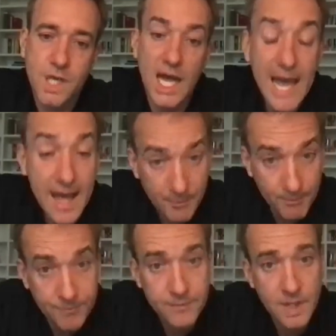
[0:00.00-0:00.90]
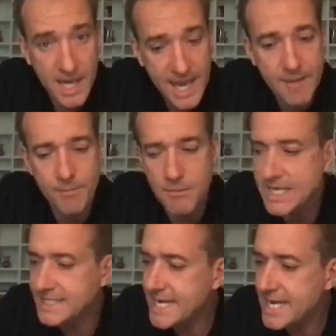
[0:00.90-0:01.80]
I am. See?
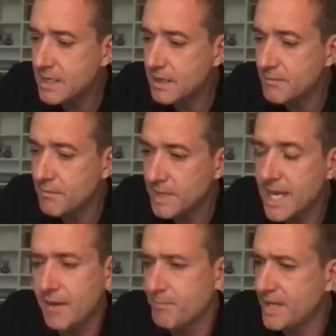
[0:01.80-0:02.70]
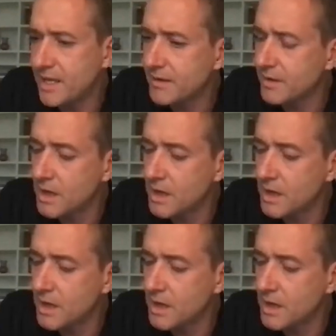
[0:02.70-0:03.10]
My dad, big.